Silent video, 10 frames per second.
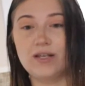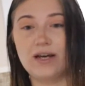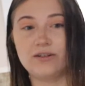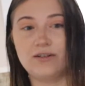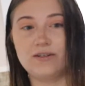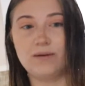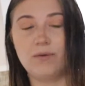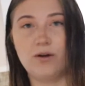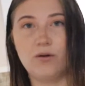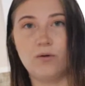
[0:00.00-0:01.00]
they actually sent
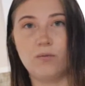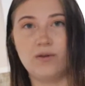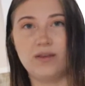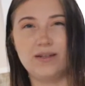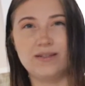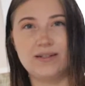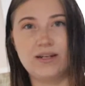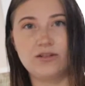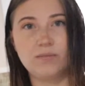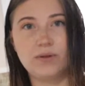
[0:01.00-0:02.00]
me home with like
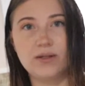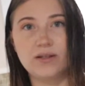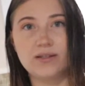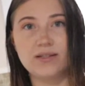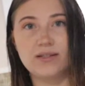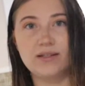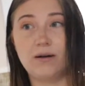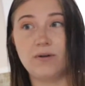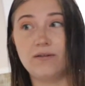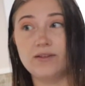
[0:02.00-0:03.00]
sedation pills that
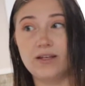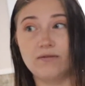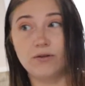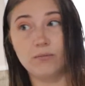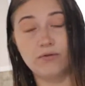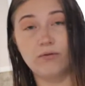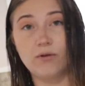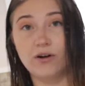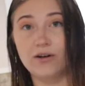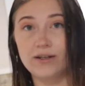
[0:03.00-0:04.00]
I'm going to have to give her
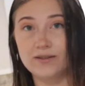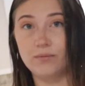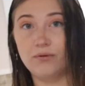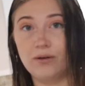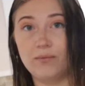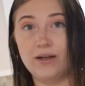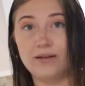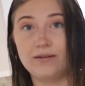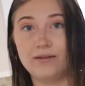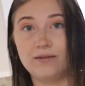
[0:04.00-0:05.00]
before her next
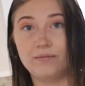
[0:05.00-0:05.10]
appointment,